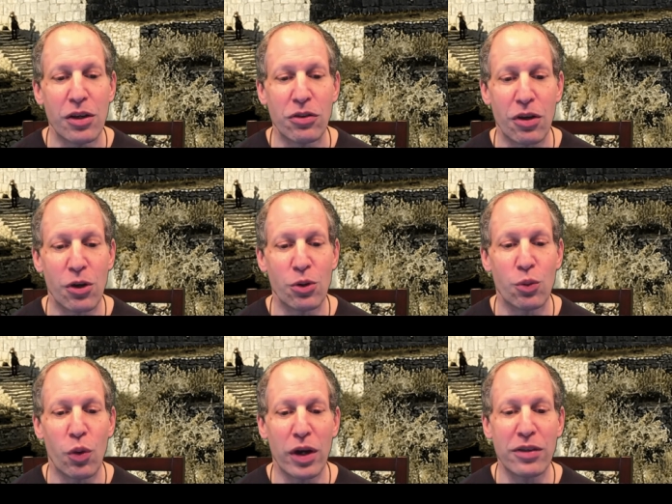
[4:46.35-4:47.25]
So
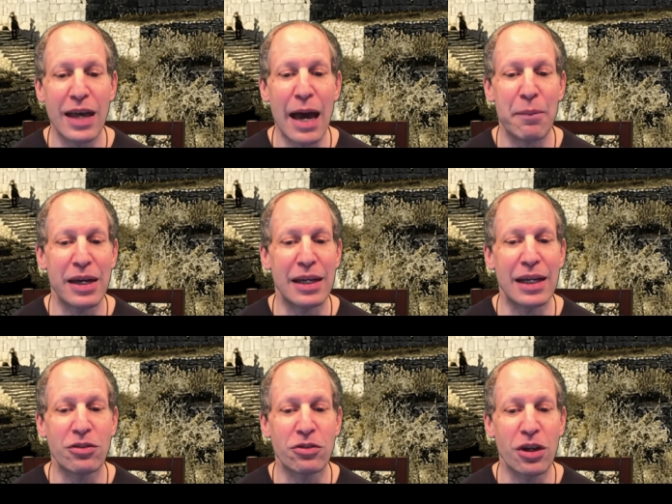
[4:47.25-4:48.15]
what does that mean?
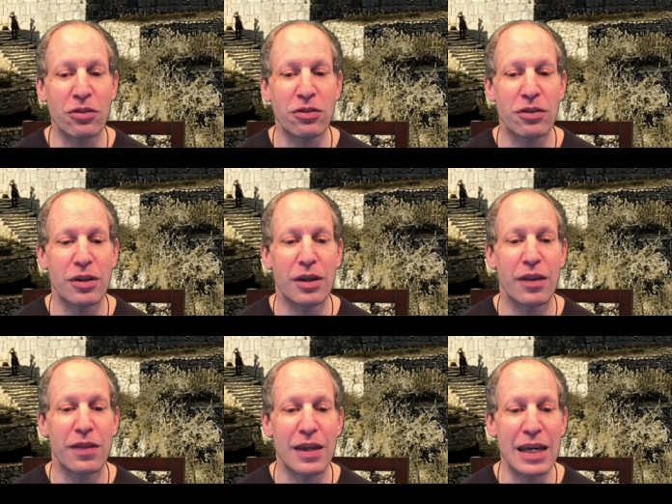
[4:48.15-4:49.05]
It's just
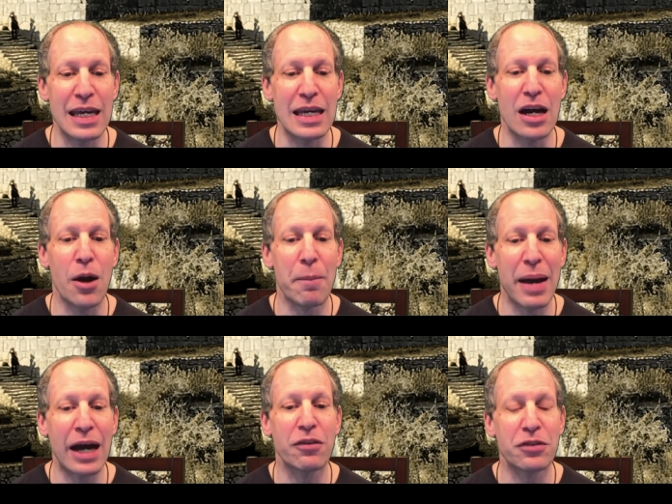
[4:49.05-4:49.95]
the
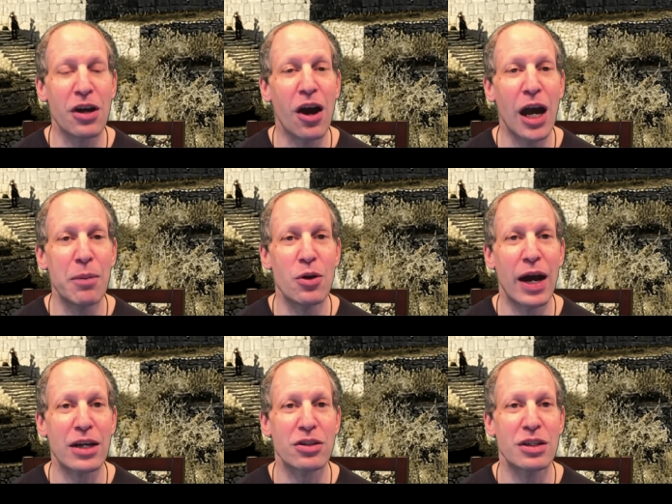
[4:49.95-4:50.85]
amount of time you
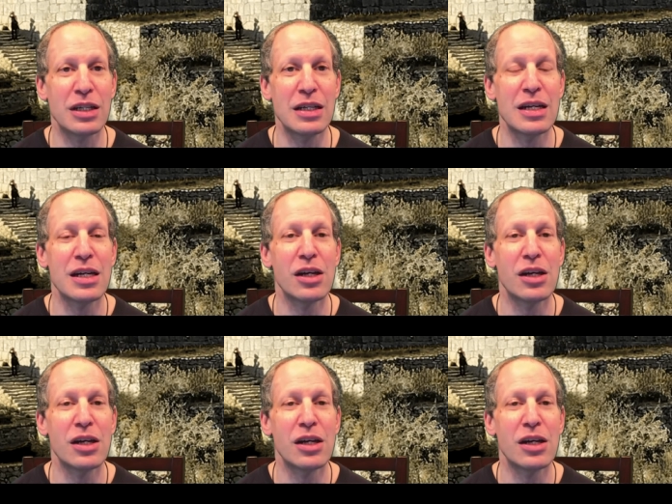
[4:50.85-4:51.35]
actually